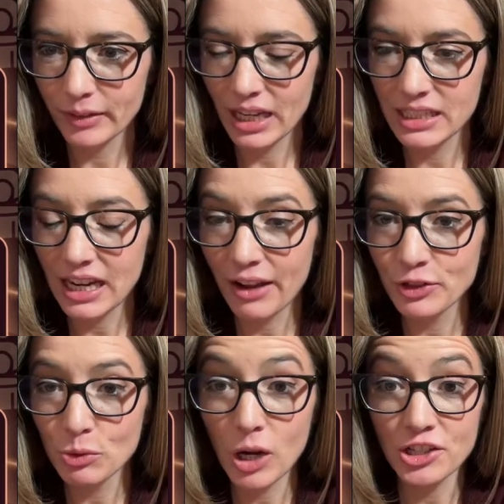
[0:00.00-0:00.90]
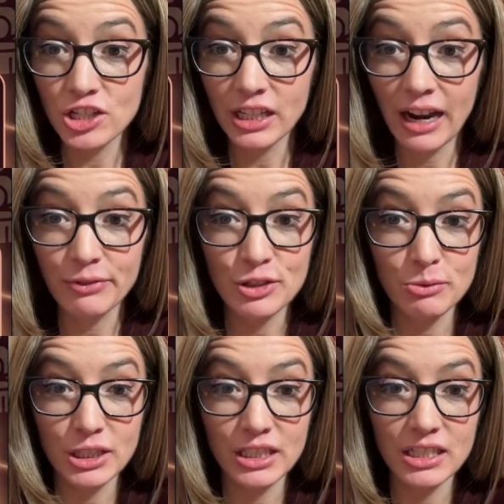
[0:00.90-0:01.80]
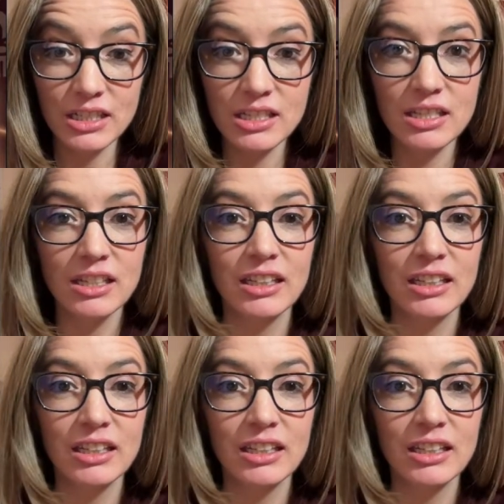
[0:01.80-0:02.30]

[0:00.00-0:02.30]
yeah, if you're watching afterwards,